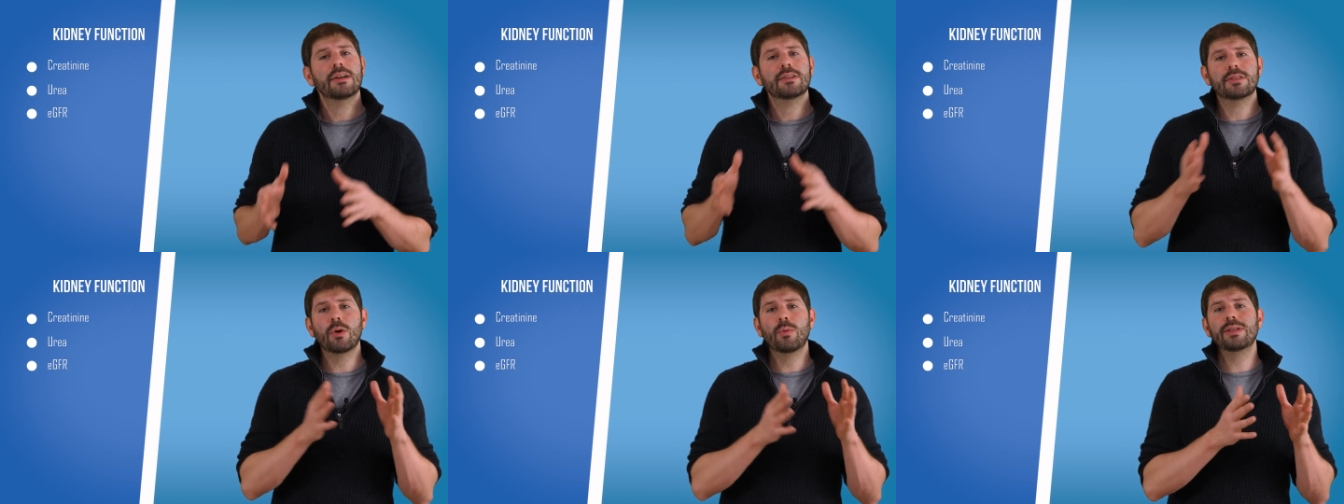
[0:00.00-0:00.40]

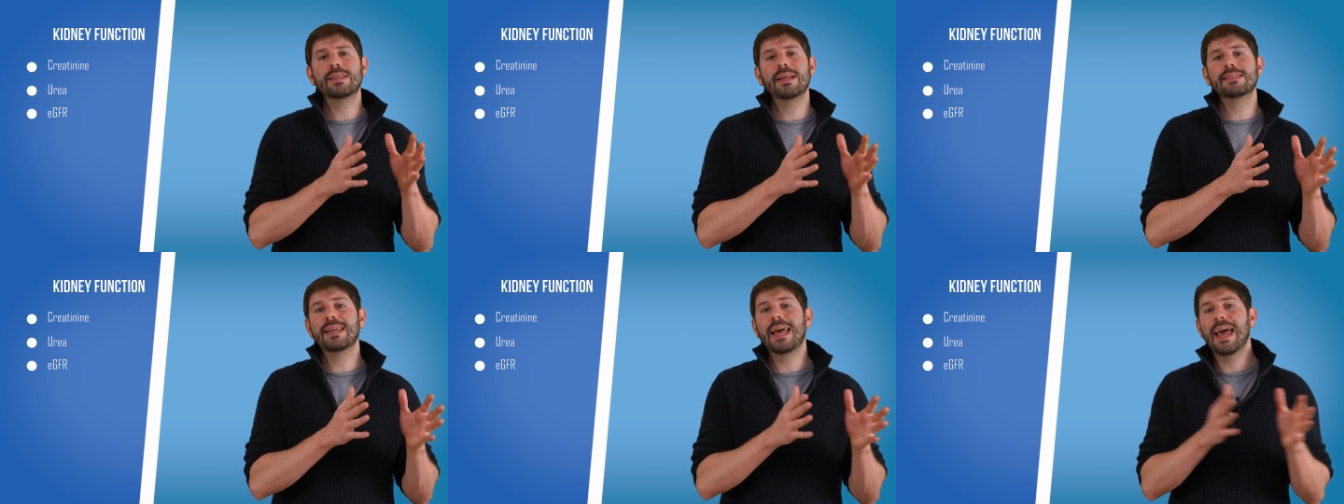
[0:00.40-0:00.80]
So we
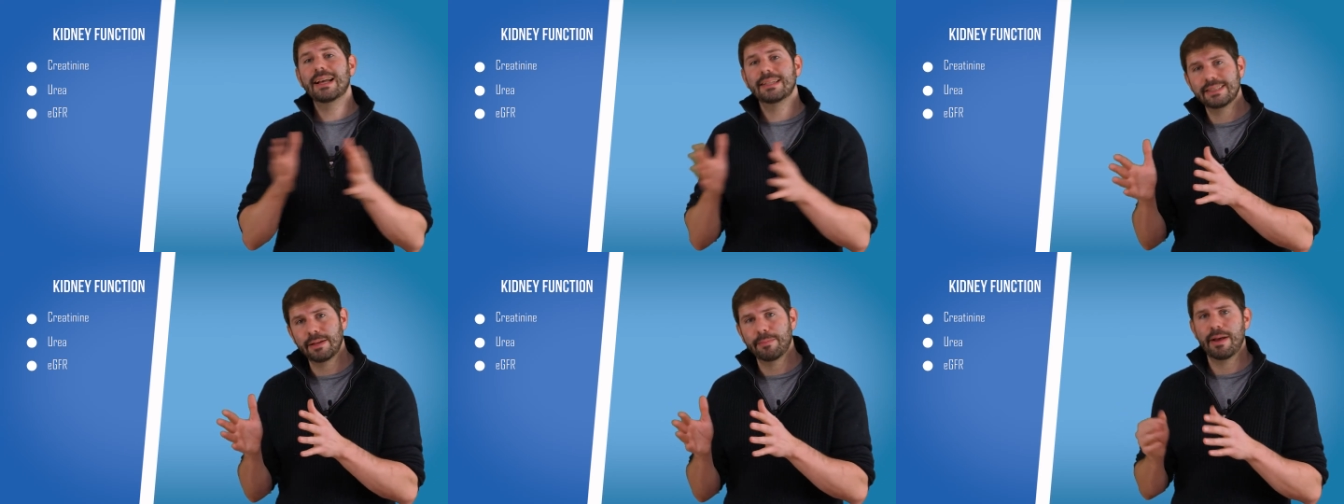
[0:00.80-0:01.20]
tend to
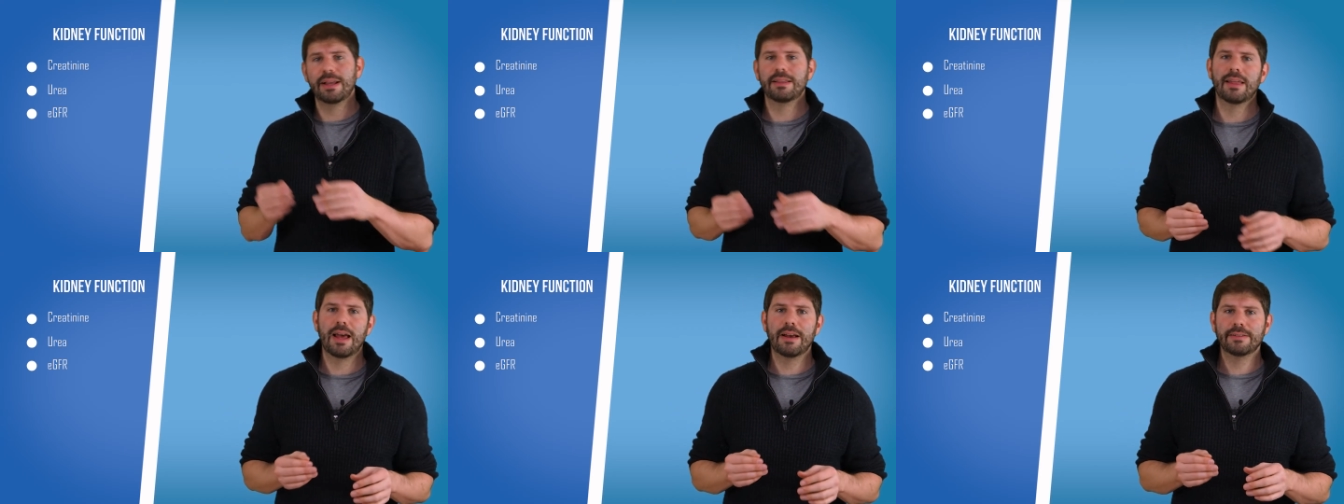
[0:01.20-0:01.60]

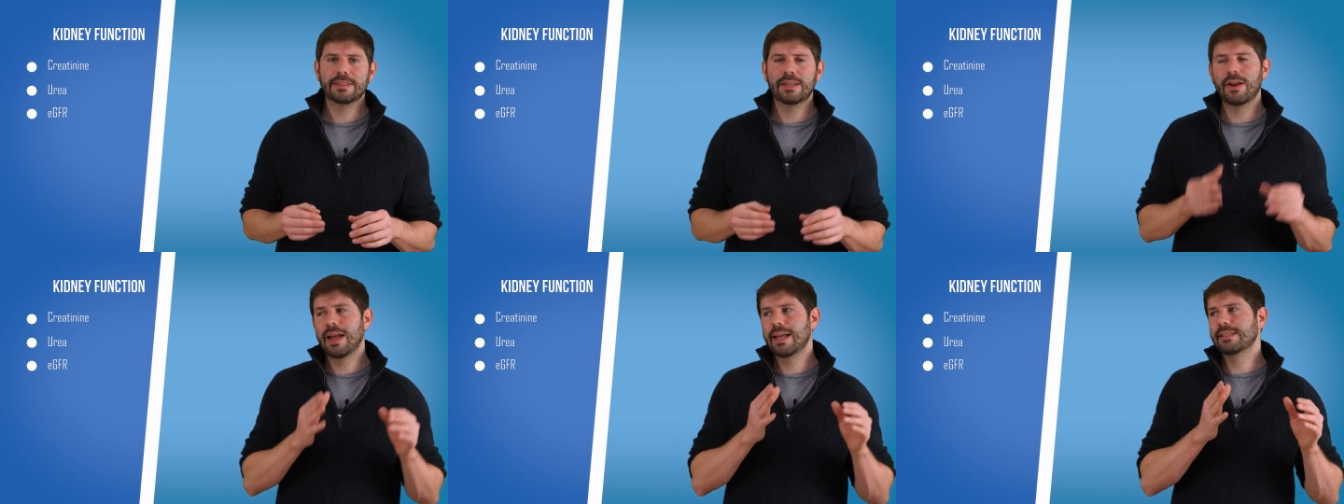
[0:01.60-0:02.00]
estimate that,
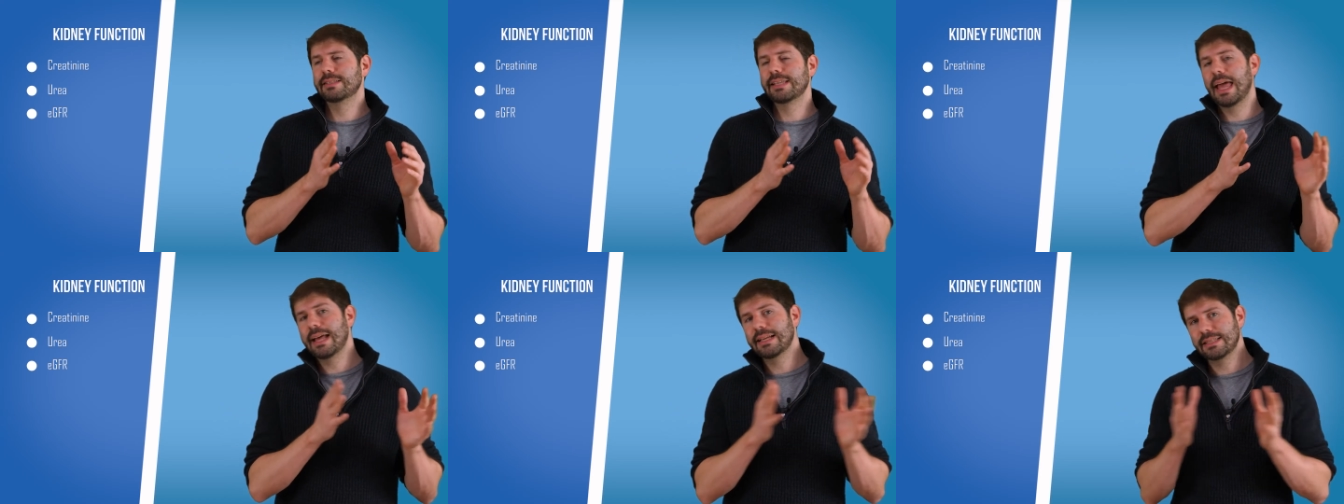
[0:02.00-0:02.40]
so
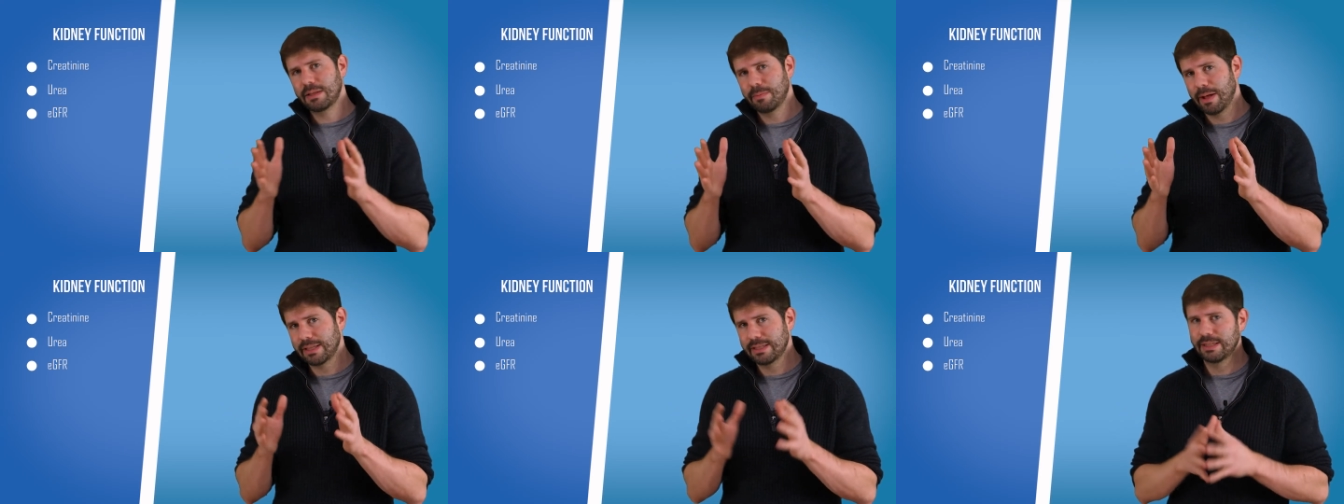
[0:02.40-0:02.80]
hence
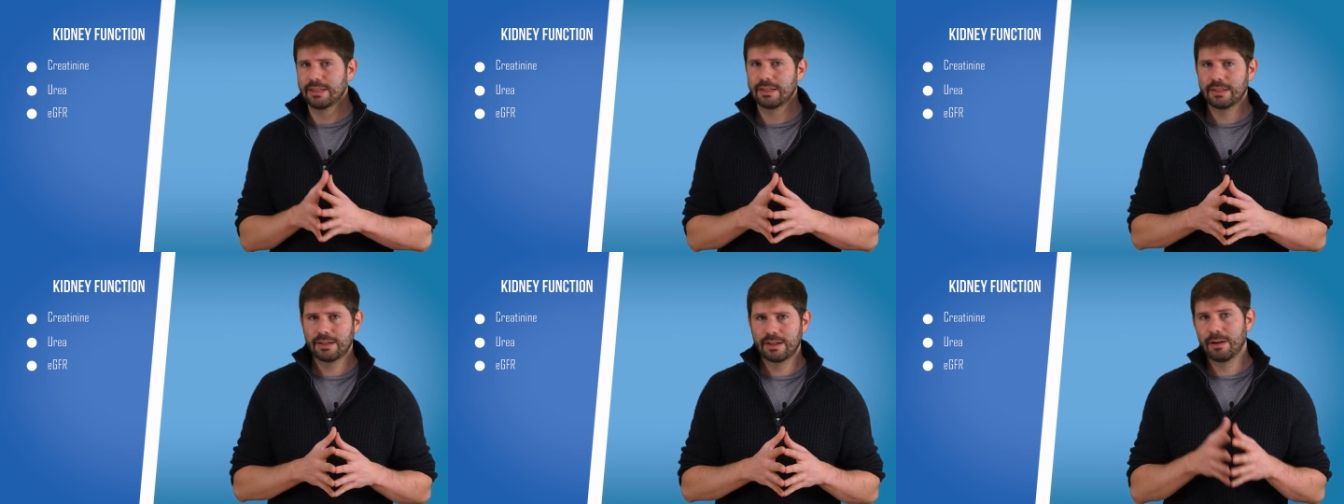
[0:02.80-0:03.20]
estimated
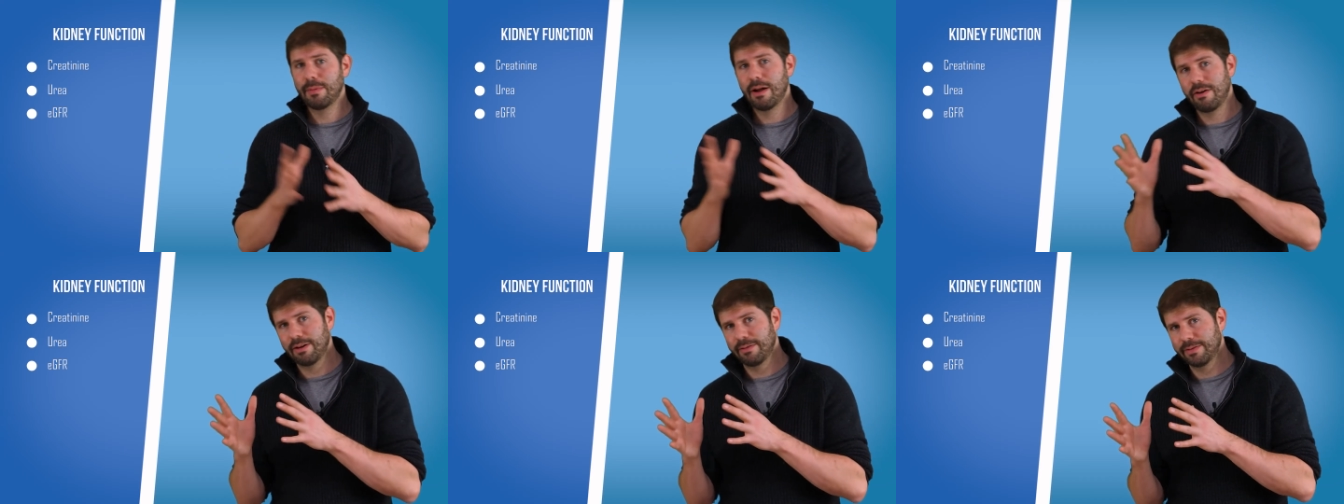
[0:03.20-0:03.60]

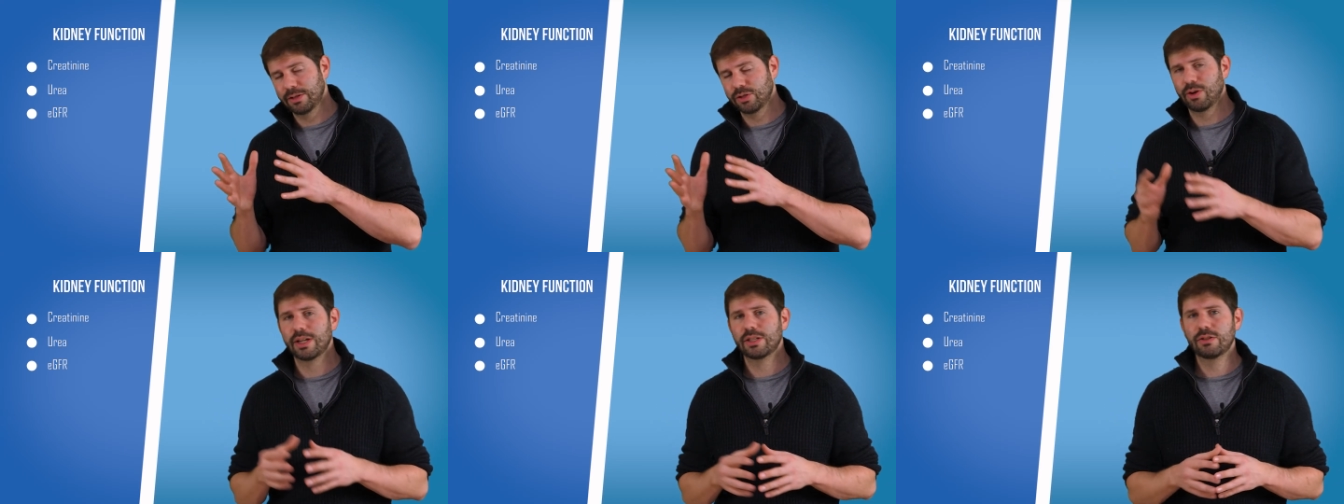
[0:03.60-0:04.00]
glomerular
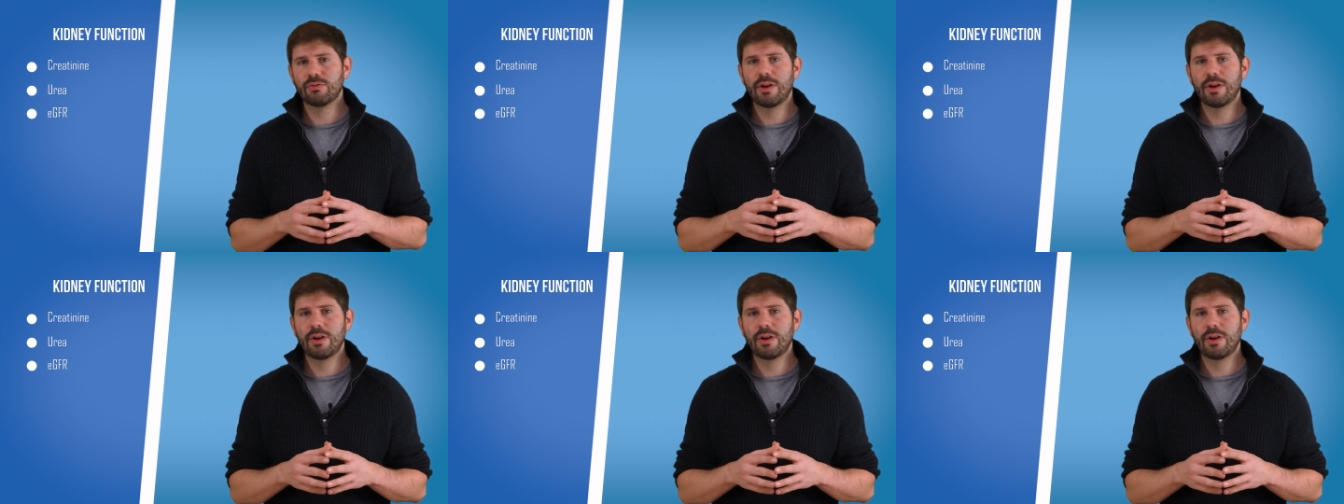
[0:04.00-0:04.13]
filtration